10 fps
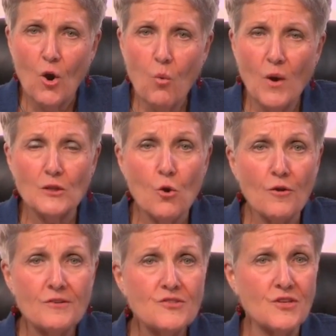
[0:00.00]
What
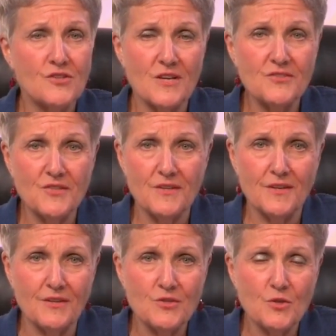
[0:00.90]
Lauren suggested
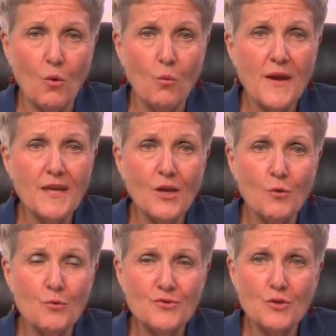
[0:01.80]
is we
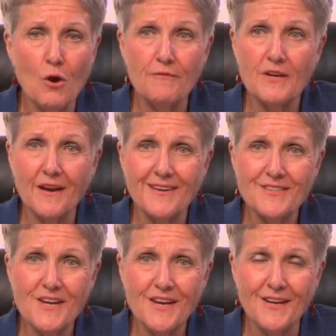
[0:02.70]
use
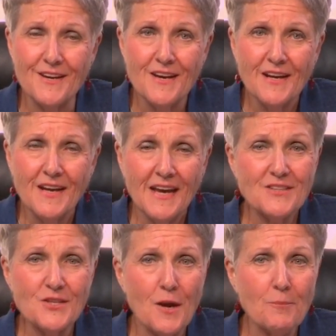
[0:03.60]
COVID-19
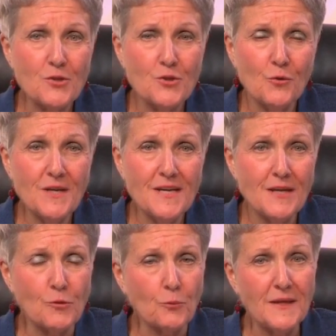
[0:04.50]
as an
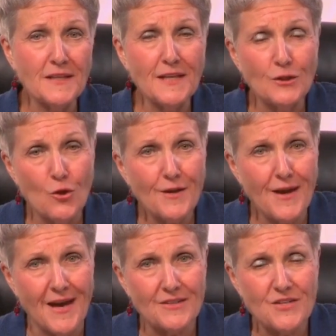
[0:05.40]
opportunity to really look
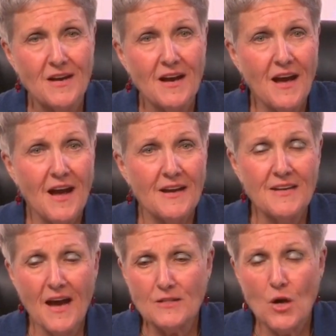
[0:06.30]
at
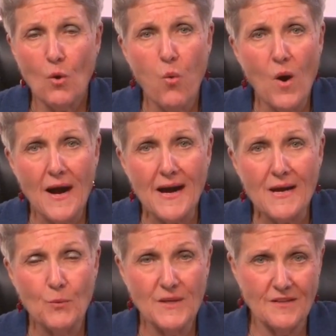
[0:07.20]
not why
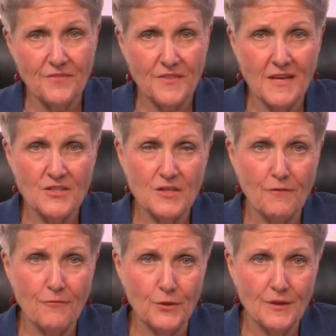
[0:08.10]
we did things
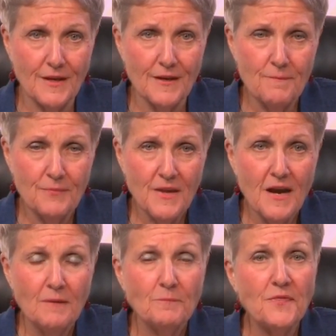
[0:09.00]
differently,
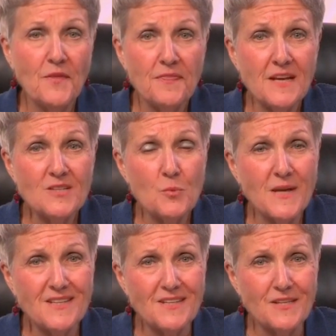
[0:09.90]
but the things we
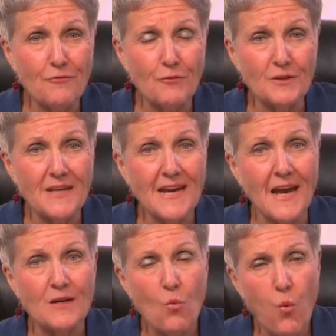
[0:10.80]
did differently
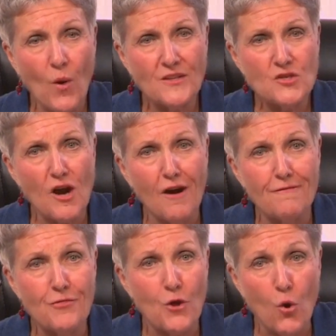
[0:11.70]
and which
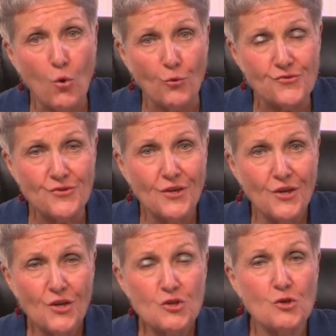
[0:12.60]
of those
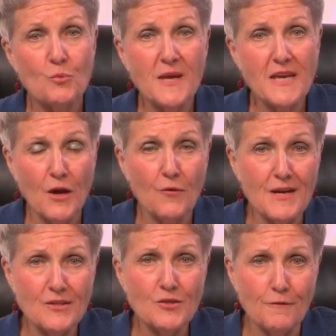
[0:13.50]
should we
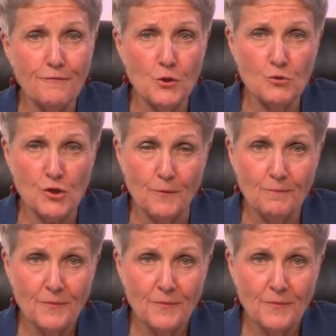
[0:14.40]
carry into the future.